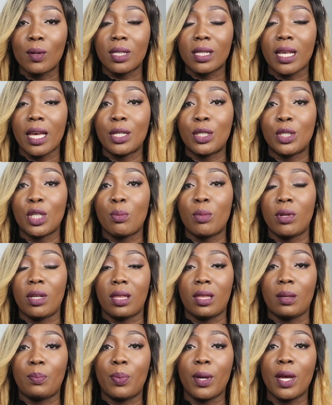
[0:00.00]

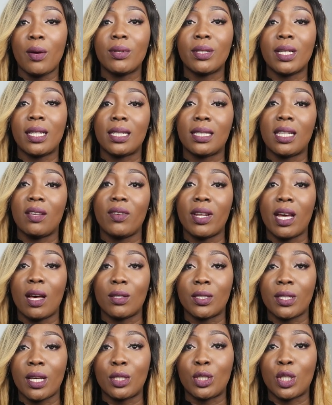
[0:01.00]
outside Germany, the parent that
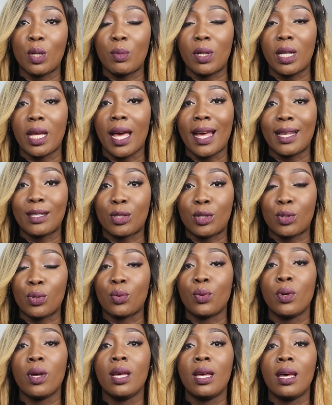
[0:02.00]
is living outside Germany
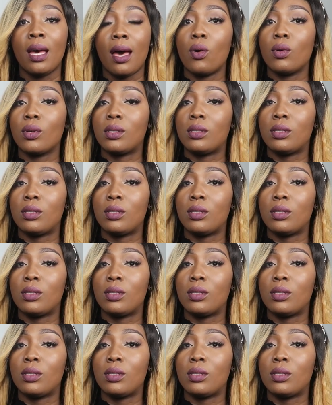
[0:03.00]
has to